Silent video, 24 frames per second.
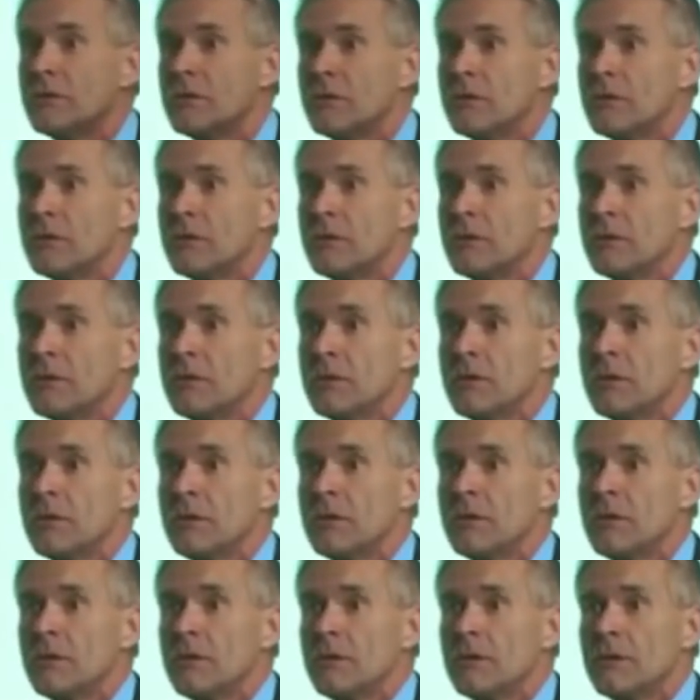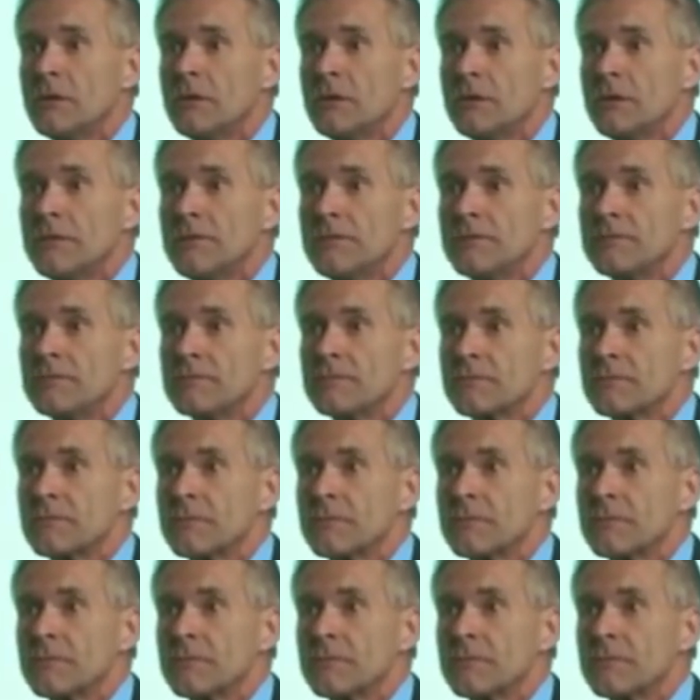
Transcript: (silence)